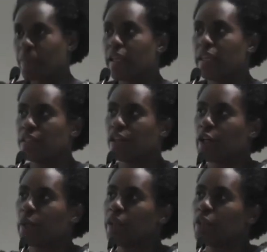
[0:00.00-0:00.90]
in the
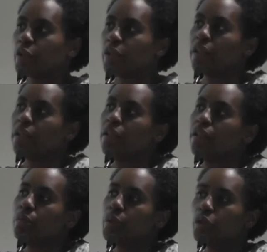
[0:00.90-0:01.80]
documentary,
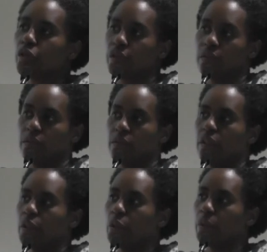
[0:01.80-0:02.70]
beautiful
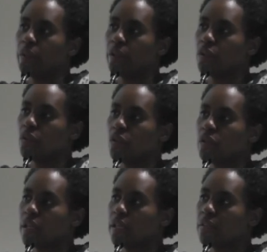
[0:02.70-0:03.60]
young woman, who
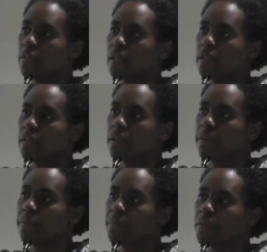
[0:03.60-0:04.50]
says that
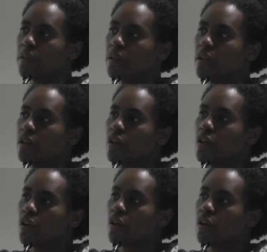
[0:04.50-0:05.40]

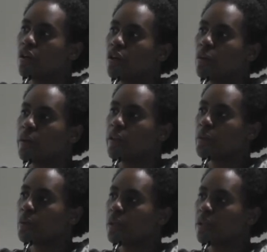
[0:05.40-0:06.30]
her mother
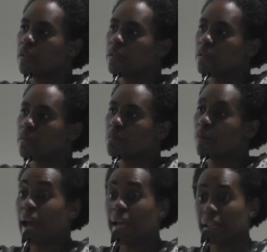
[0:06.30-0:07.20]
was
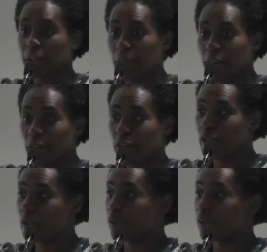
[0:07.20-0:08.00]
bragging about her to one